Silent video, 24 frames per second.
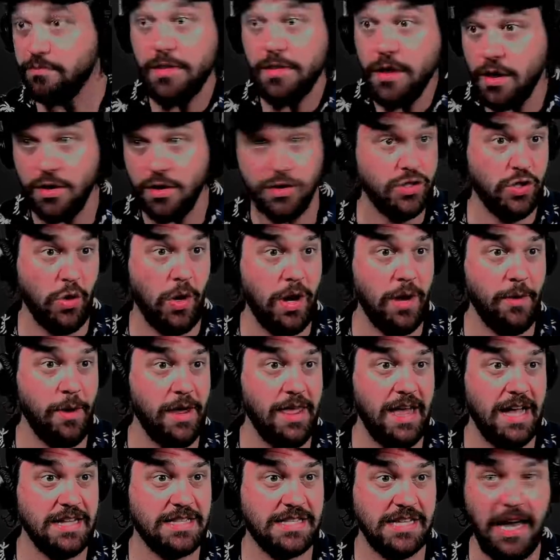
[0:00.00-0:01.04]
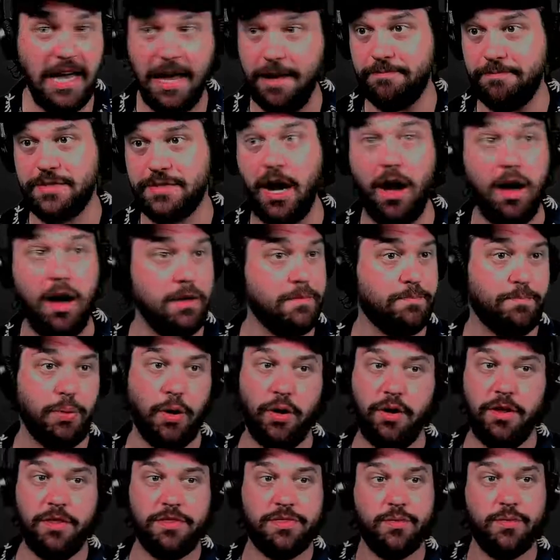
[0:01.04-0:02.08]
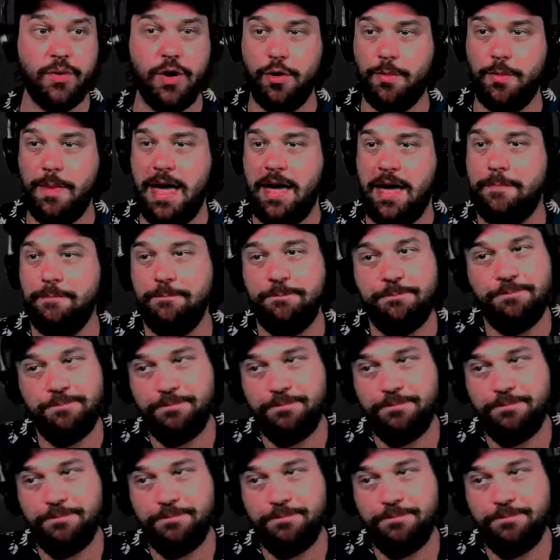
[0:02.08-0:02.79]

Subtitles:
So anyway, that's it. Doug pulling through, man.